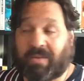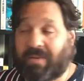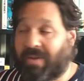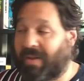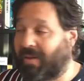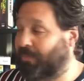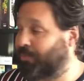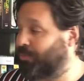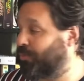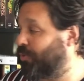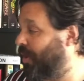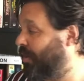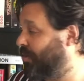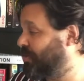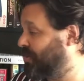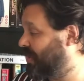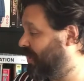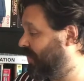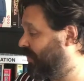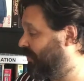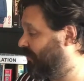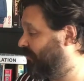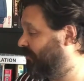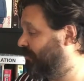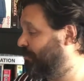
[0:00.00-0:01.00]
a
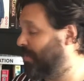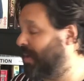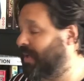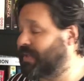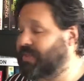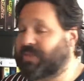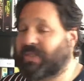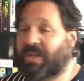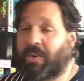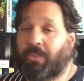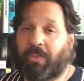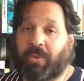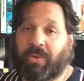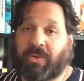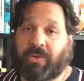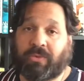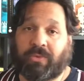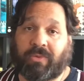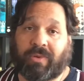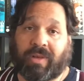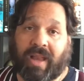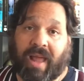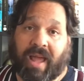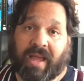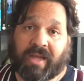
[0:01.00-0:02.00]
project by someone who
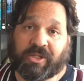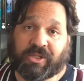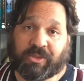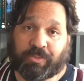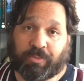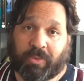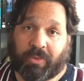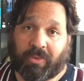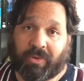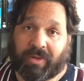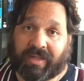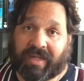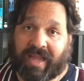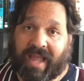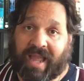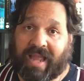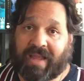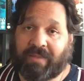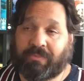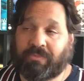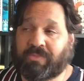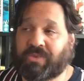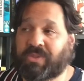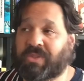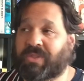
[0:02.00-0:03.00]
likes board
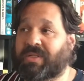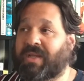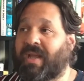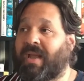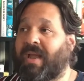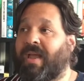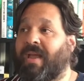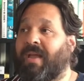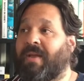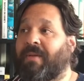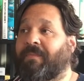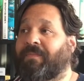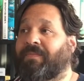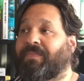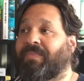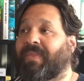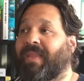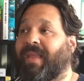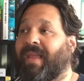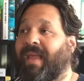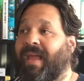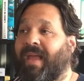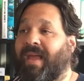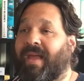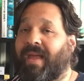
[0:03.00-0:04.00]
games
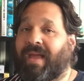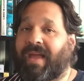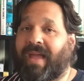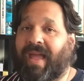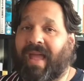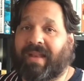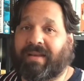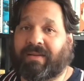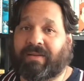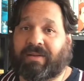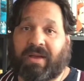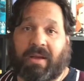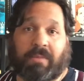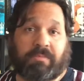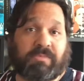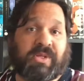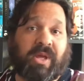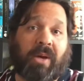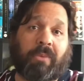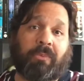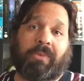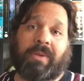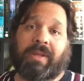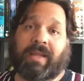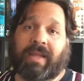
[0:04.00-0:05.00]
and comes
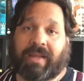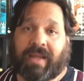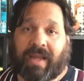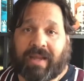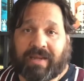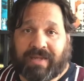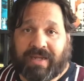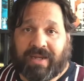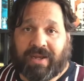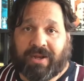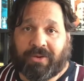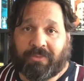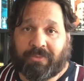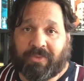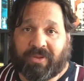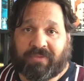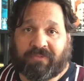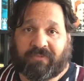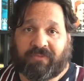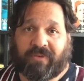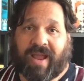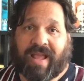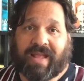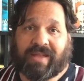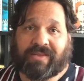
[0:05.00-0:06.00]
up with an idea with
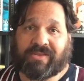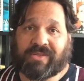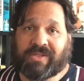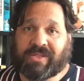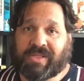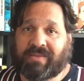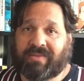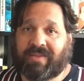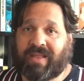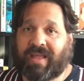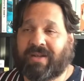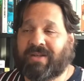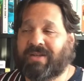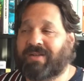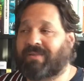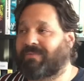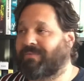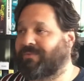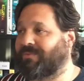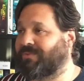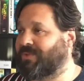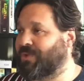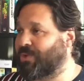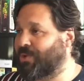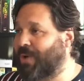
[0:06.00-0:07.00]
friends and they
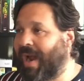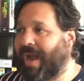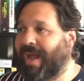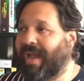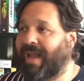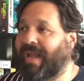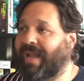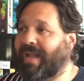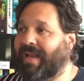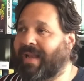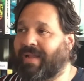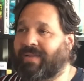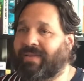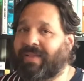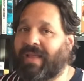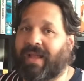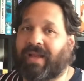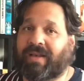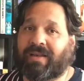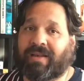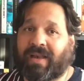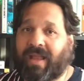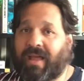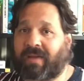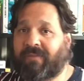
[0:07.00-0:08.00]
try it and they
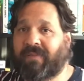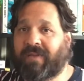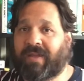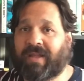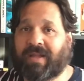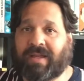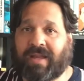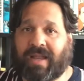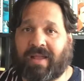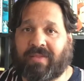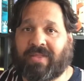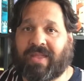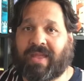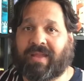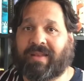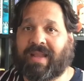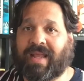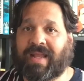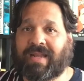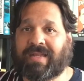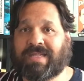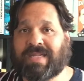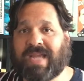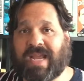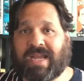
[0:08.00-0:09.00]
love it and then
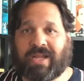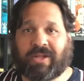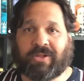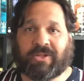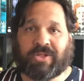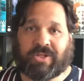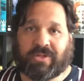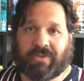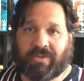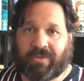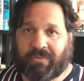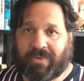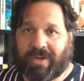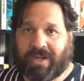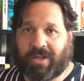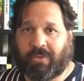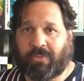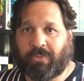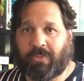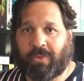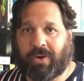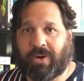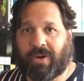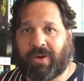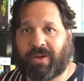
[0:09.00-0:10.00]
they take it to the real
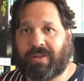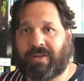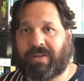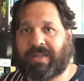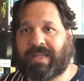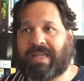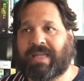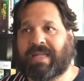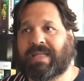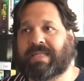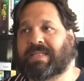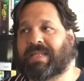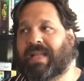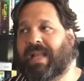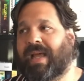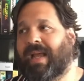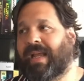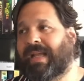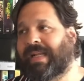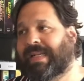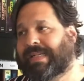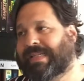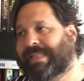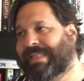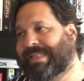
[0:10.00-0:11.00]
world and it's
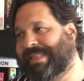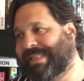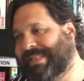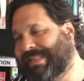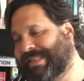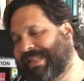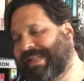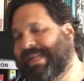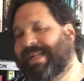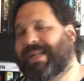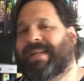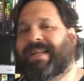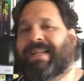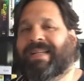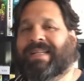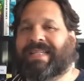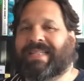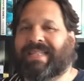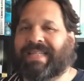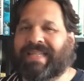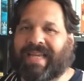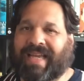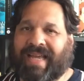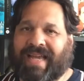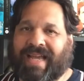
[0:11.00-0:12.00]
like,
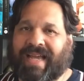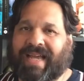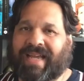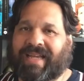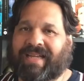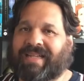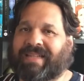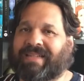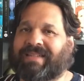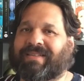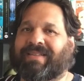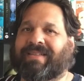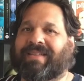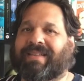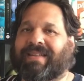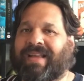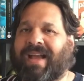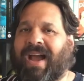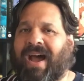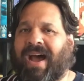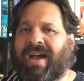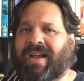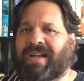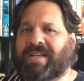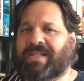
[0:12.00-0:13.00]
yeah,
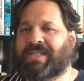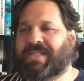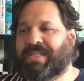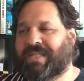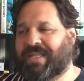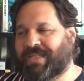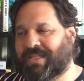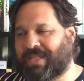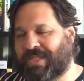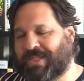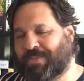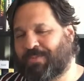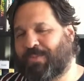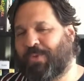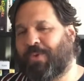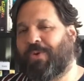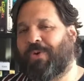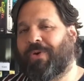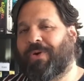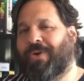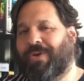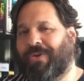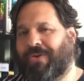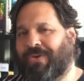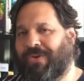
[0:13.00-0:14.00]
guys, this is
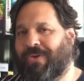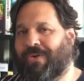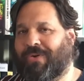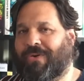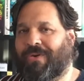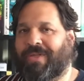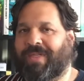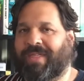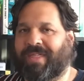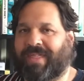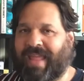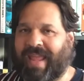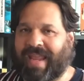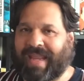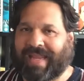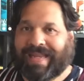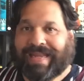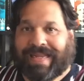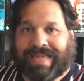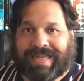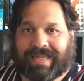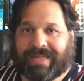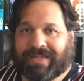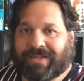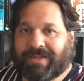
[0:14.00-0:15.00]
more your
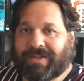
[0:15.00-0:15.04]
thing.